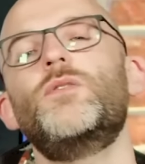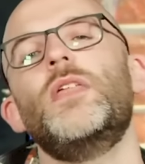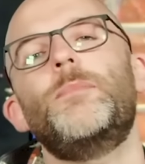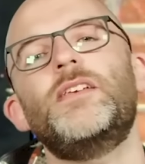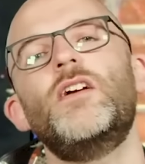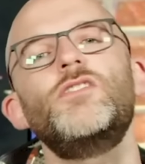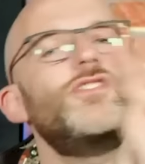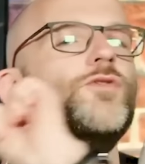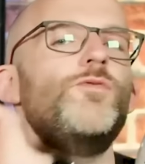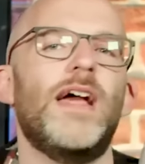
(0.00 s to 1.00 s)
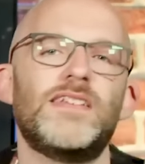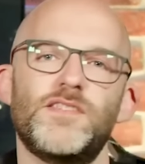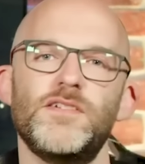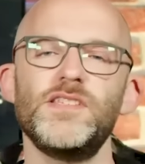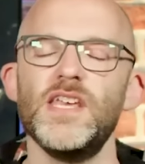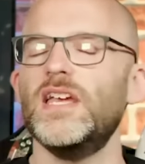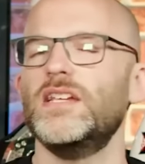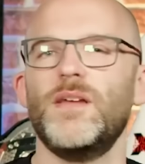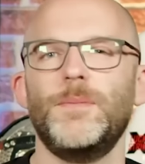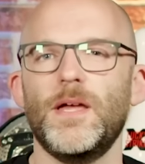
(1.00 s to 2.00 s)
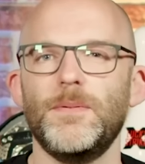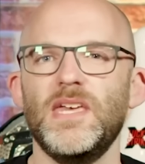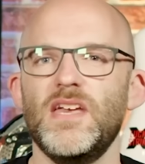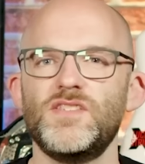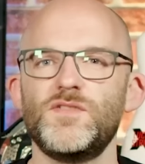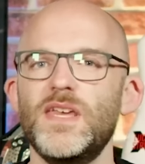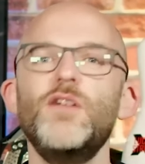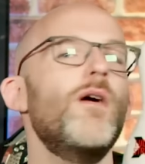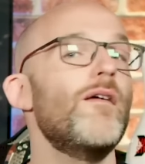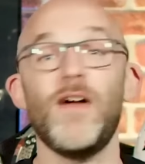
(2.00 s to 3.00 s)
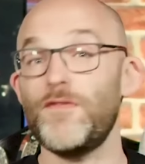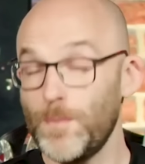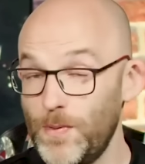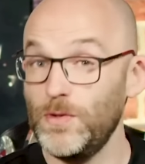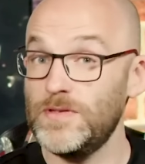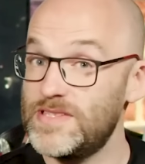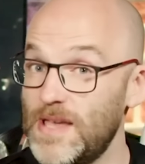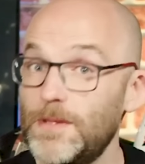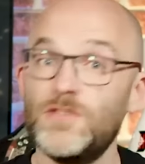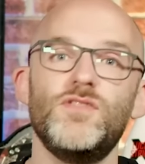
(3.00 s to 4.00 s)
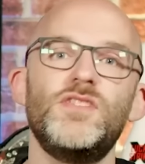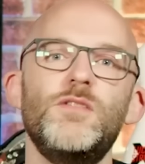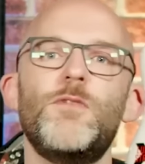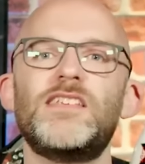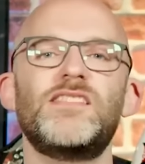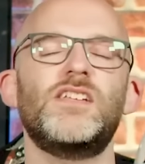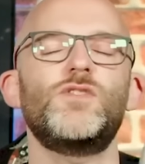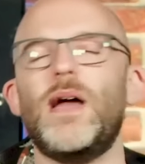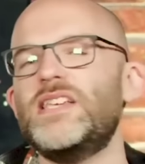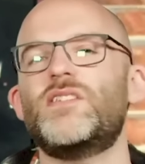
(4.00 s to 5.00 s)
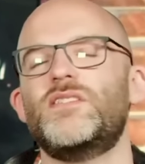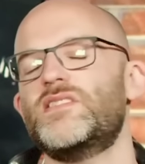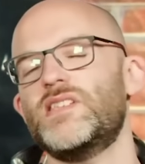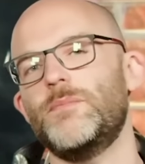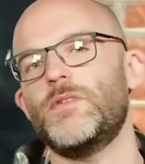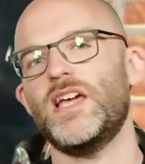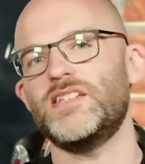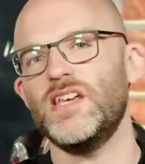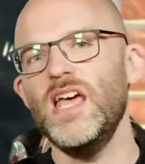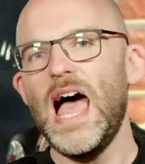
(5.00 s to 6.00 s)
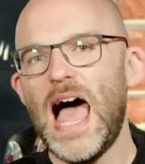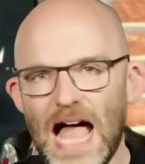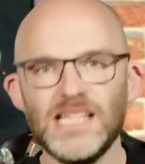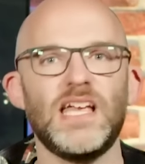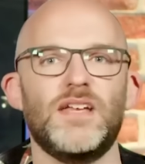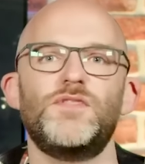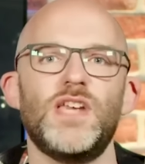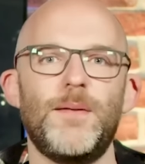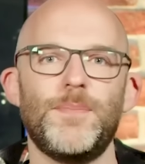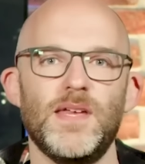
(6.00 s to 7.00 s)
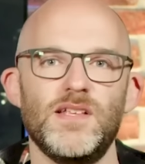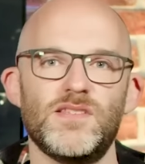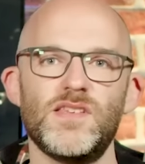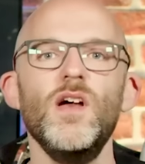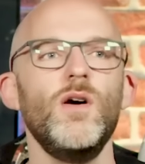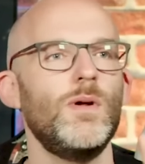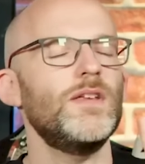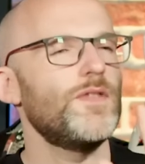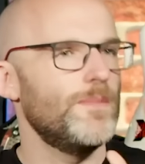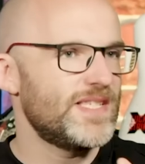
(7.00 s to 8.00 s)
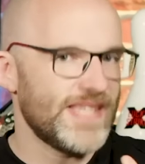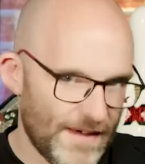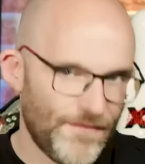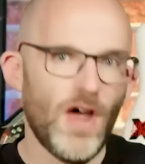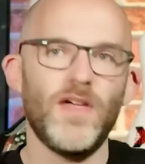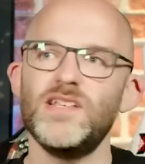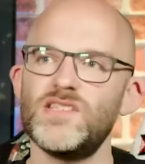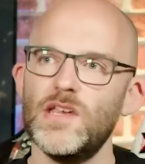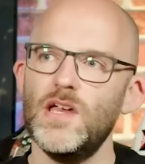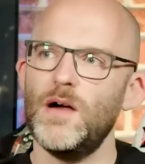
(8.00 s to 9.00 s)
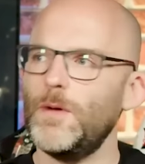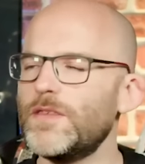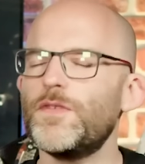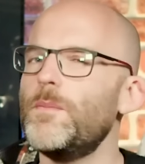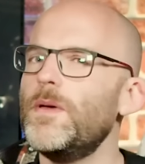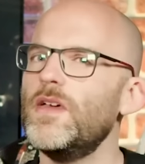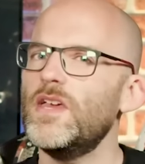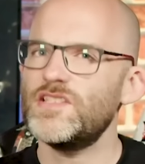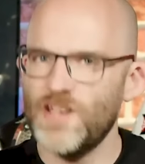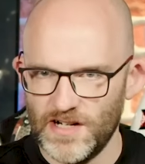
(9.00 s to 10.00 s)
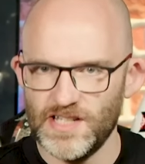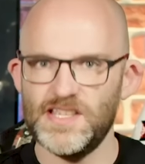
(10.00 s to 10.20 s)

only been two wrestlers in WWE history who have ever pulled double duty wrestling twice on the same night at Night of Champions. One of them is Seth Rollins, and one of them is Curtis